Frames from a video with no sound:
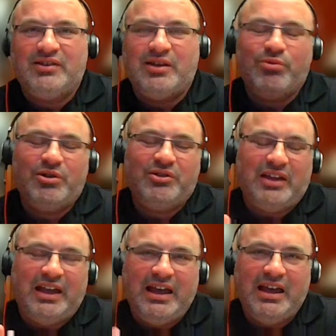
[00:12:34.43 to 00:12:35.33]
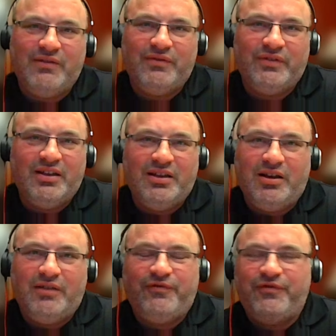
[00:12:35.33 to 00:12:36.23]
I wanted to have
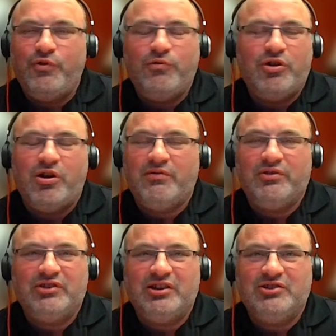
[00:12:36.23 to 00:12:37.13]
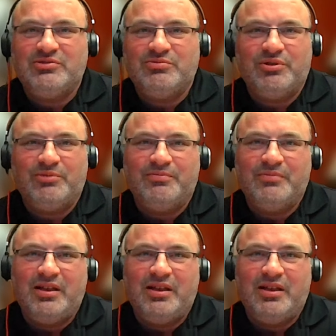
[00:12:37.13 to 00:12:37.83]
a full conversation with him.